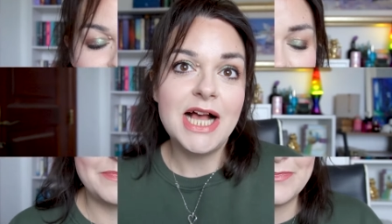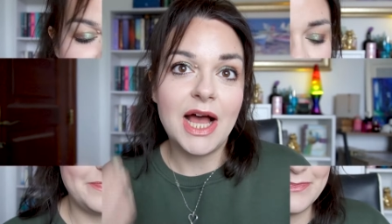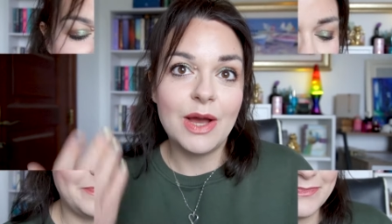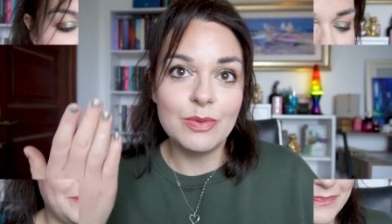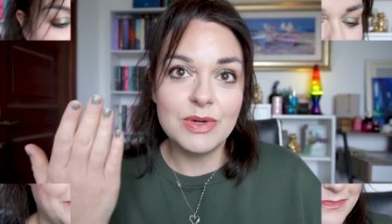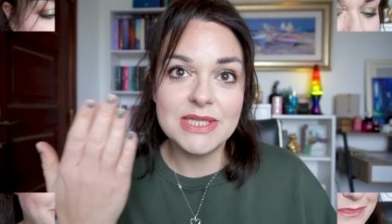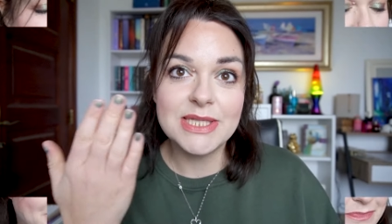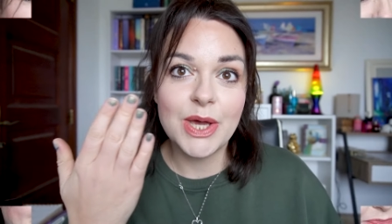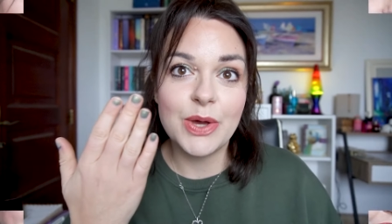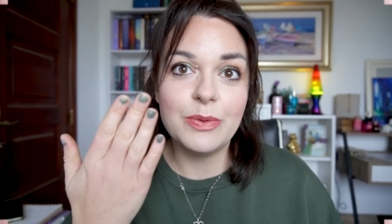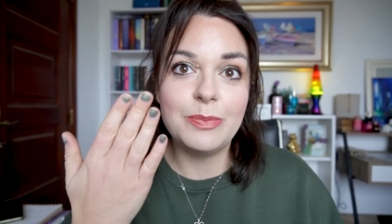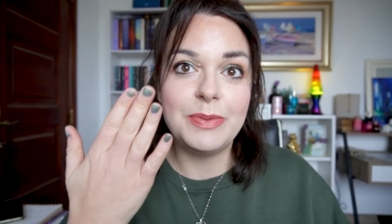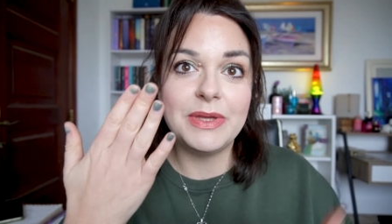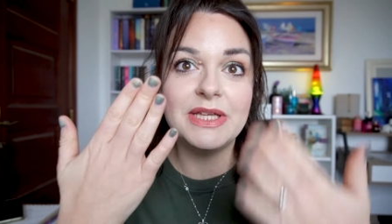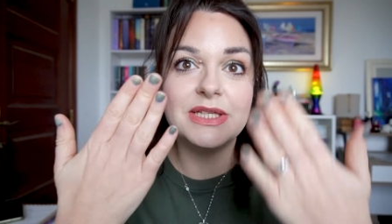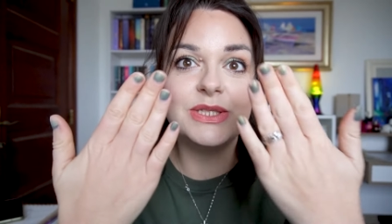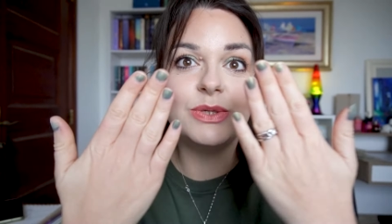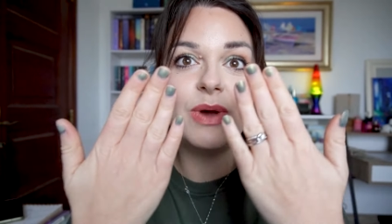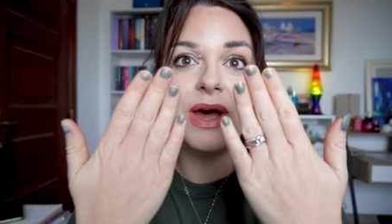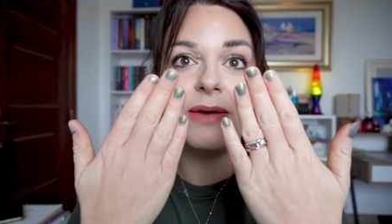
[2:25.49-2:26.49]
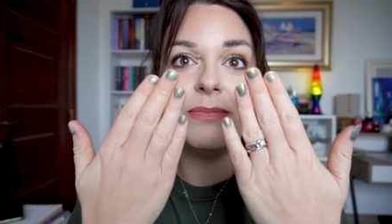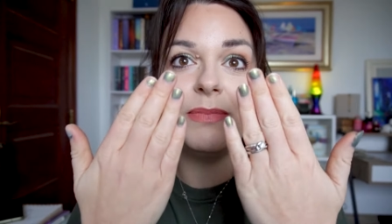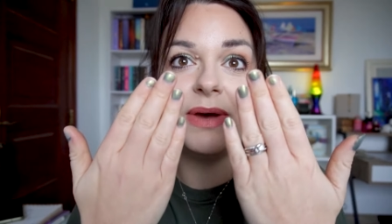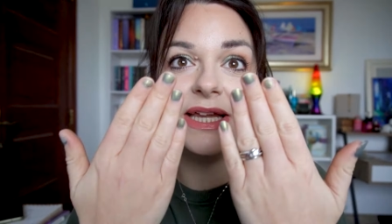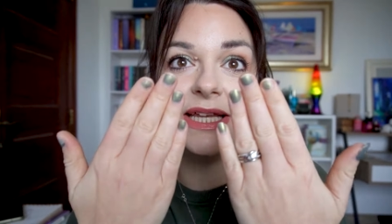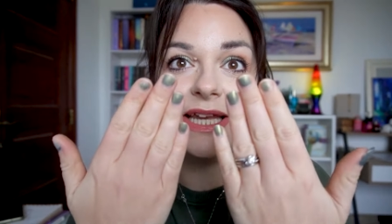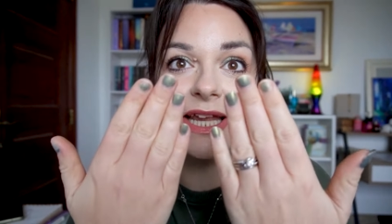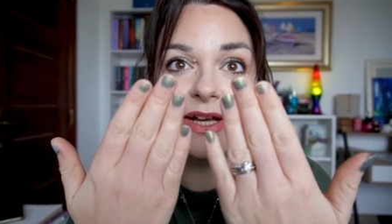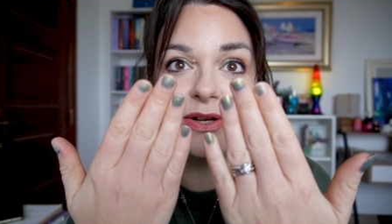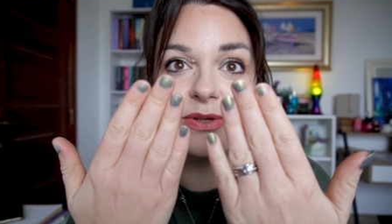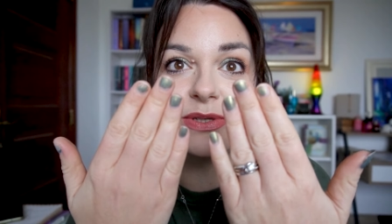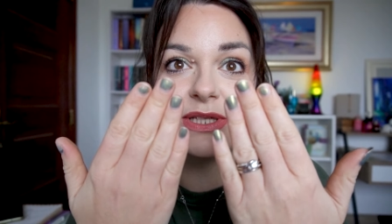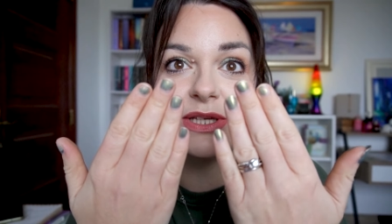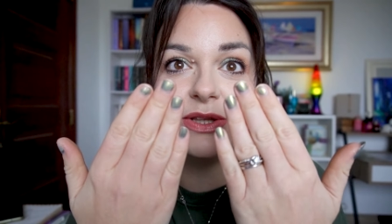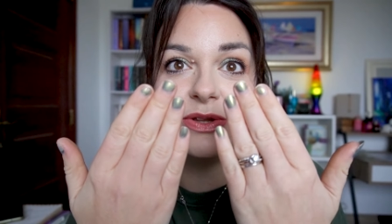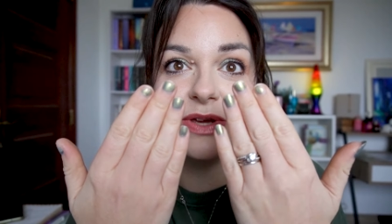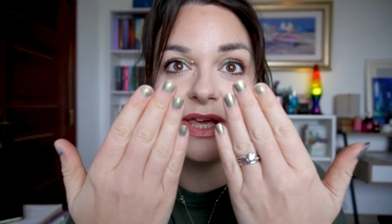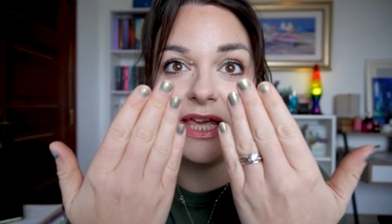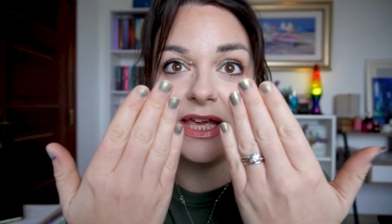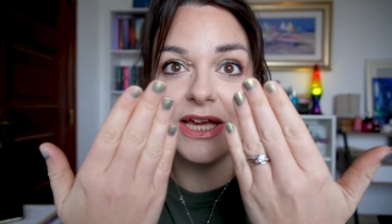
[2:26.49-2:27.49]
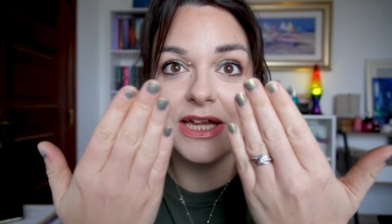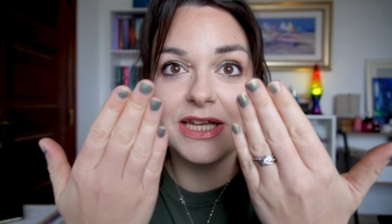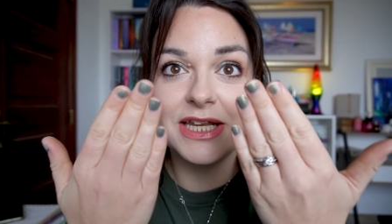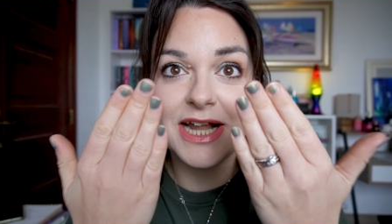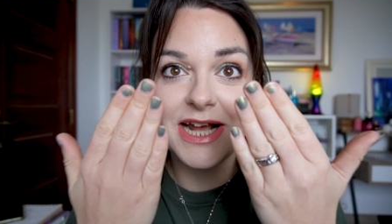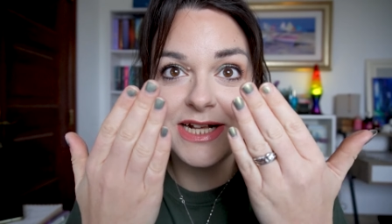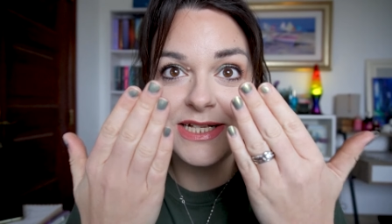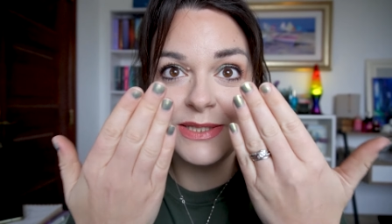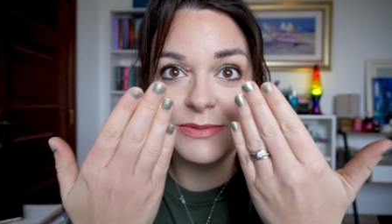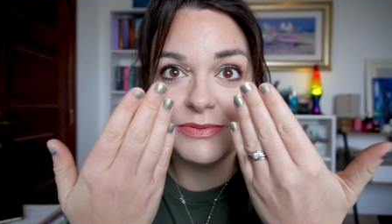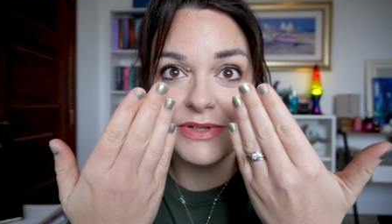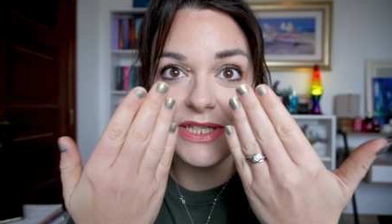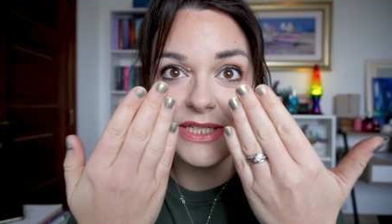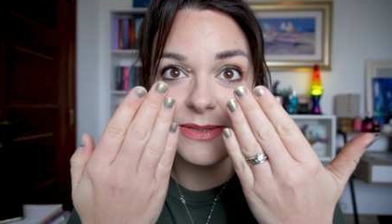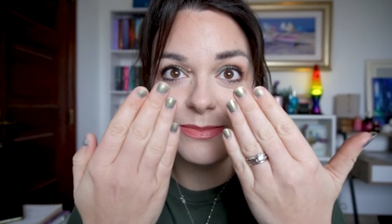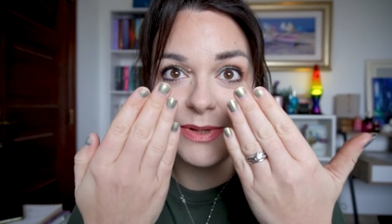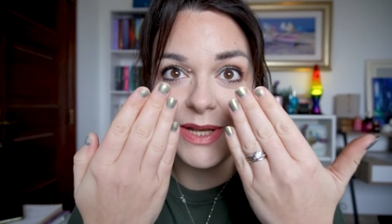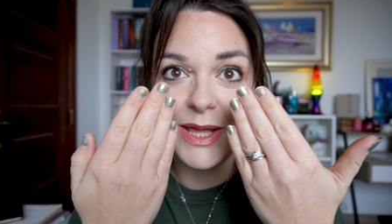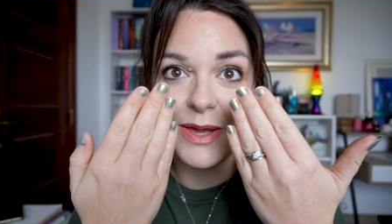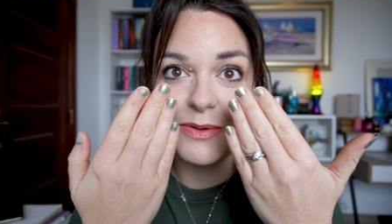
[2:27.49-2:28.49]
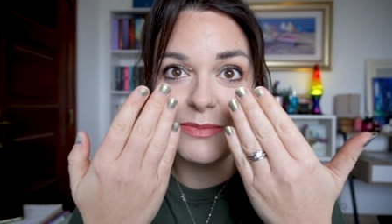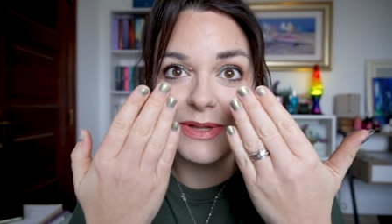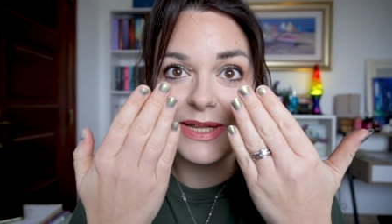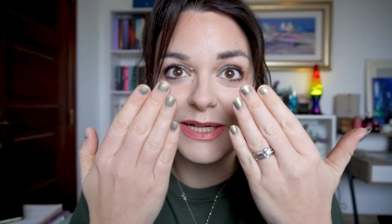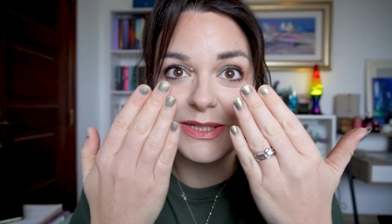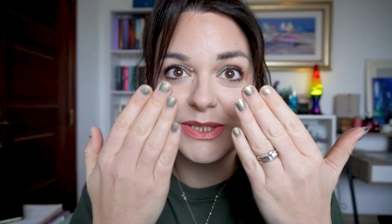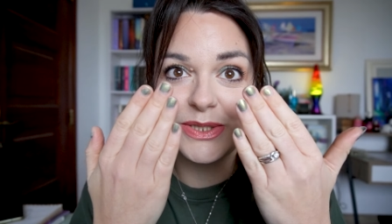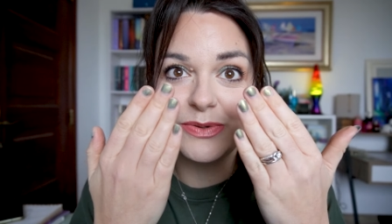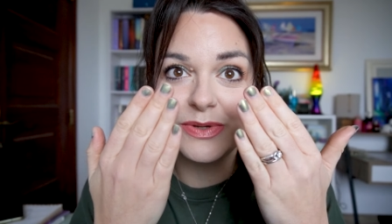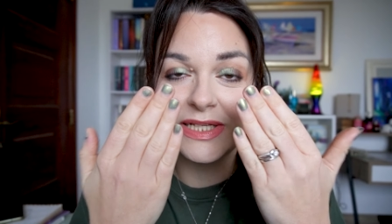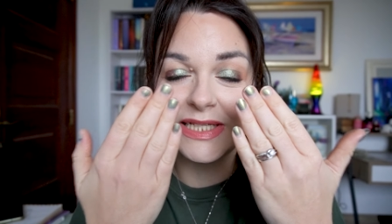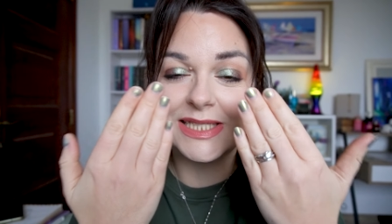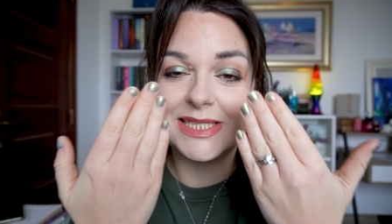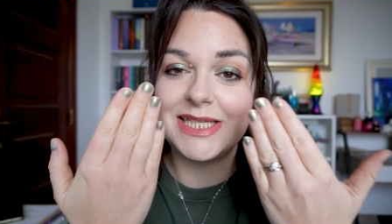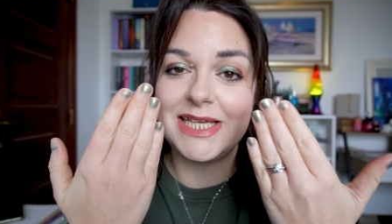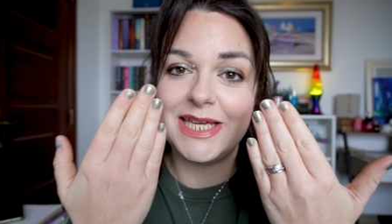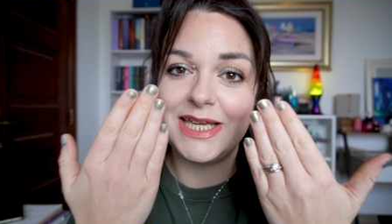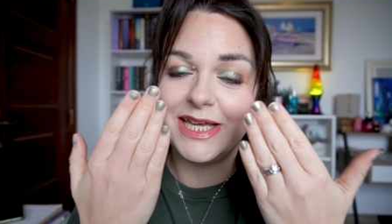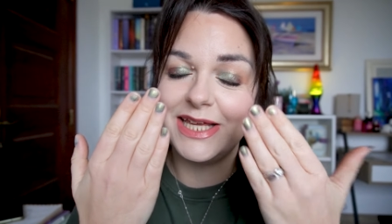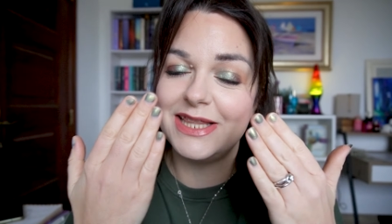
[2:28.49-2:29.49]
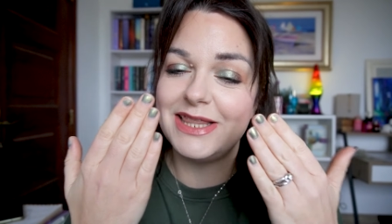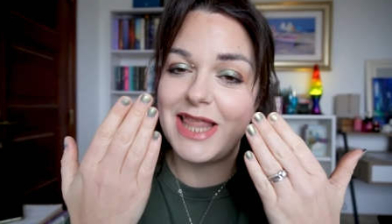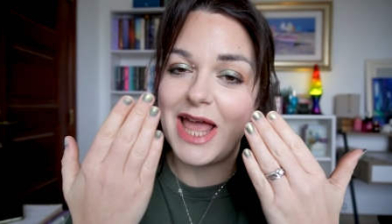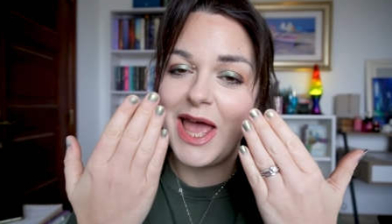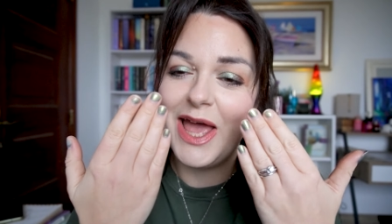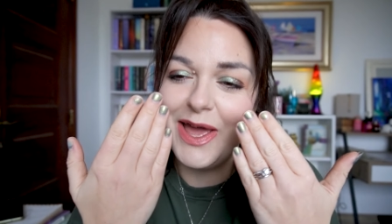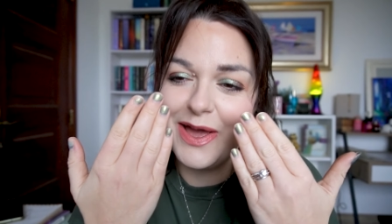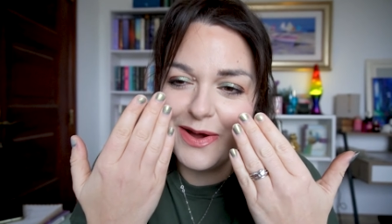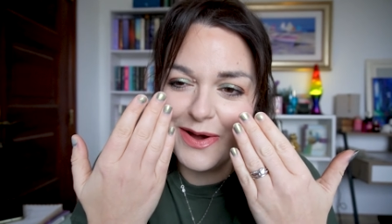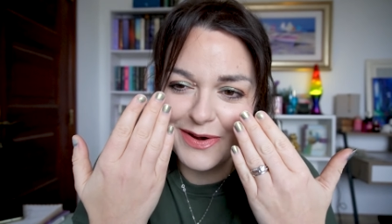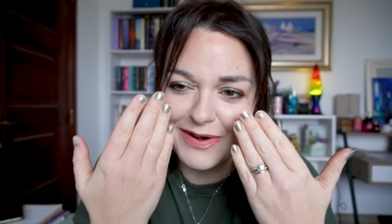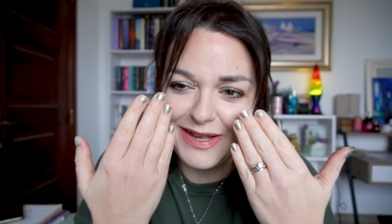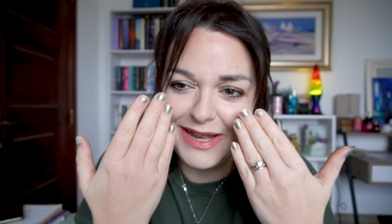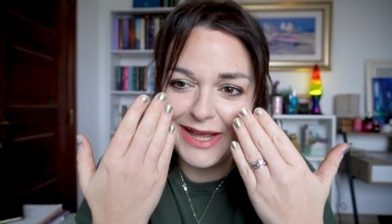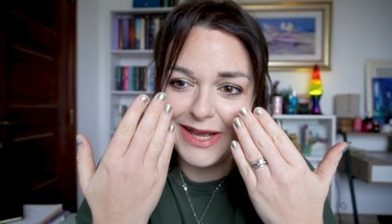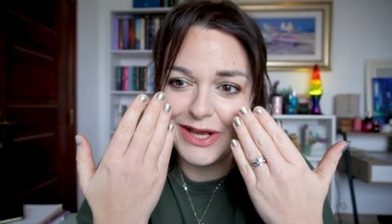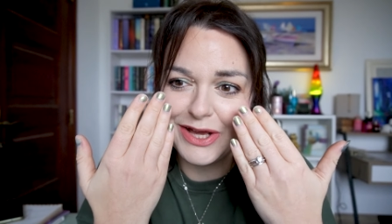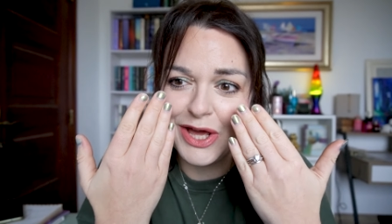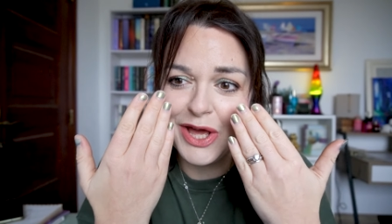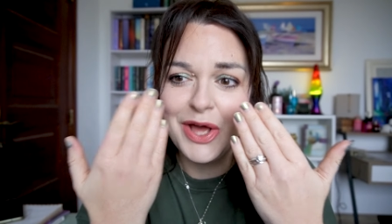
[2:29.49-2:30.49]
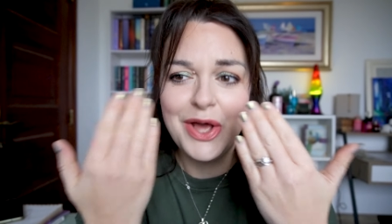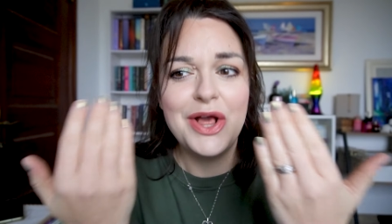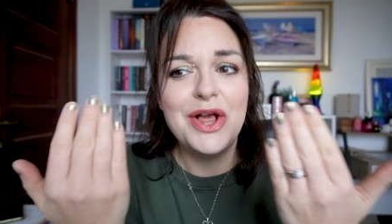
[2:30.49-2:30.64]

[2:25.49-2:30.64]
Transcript: I was hoping to have my nails looking nice for this video, but as you can see, they are like